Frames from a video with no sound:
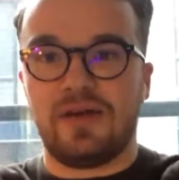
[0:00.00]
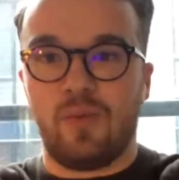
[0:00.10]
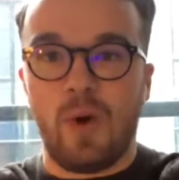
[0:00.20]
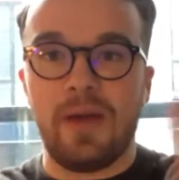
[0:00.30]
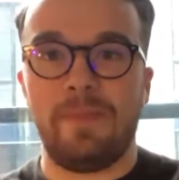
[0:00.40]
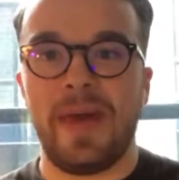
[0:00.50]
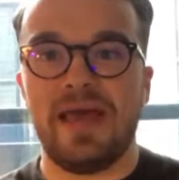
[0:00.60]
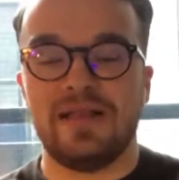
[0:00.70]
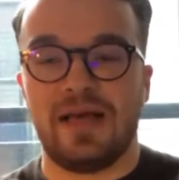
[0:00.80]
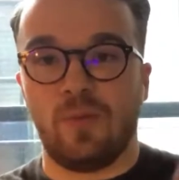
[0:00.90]

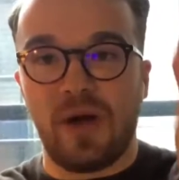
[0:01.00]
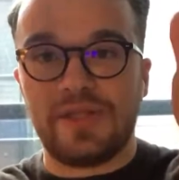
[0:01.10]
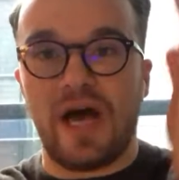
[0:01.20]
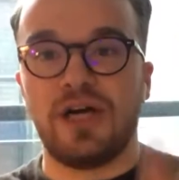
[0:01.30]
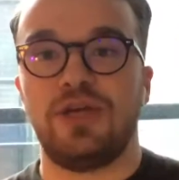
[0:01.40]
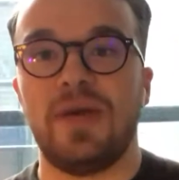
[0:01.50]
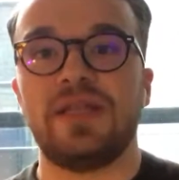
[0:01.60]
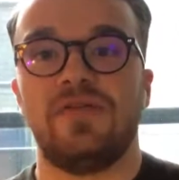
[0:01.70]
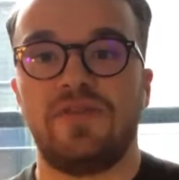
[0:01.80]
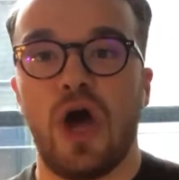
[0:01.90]
one
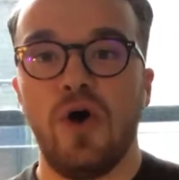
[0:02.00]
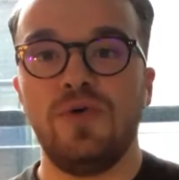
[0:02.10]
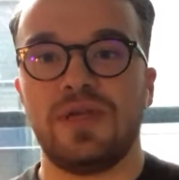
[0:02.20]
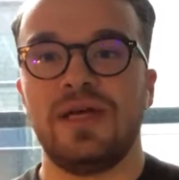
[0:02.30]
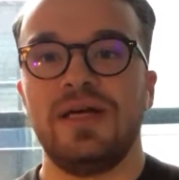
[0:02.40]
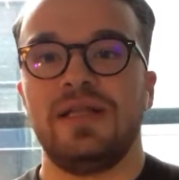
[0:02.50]
document of code